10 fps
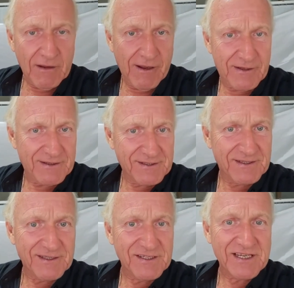is
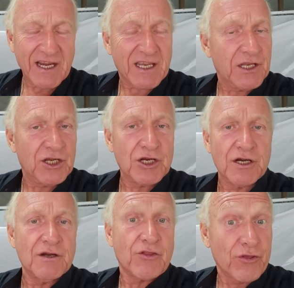it the second
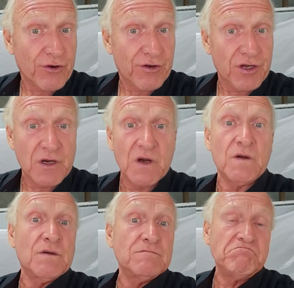year, third
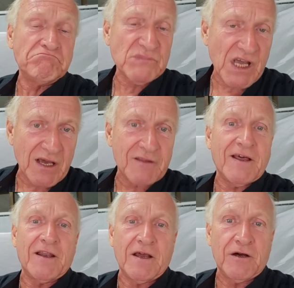year? Nah,
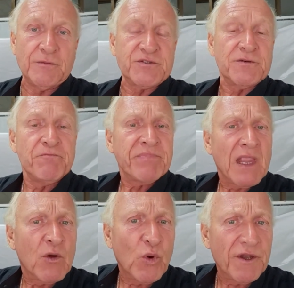that helps.
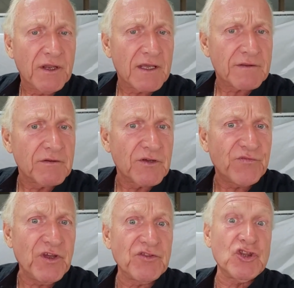When you get through the
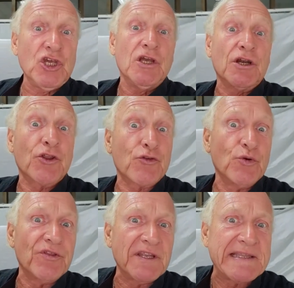fifth year,
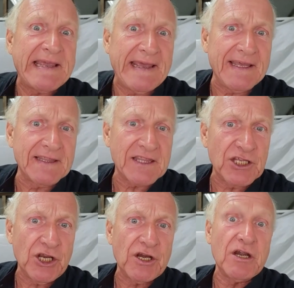through the tenth
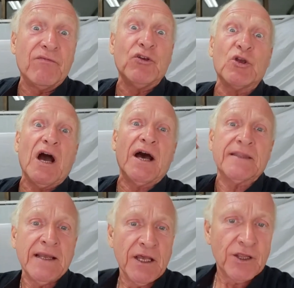year, if you
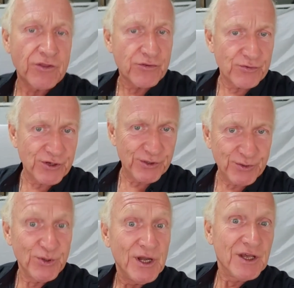got
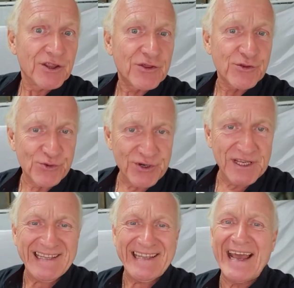through
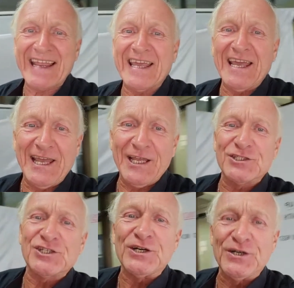three
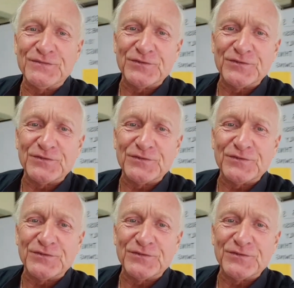decades of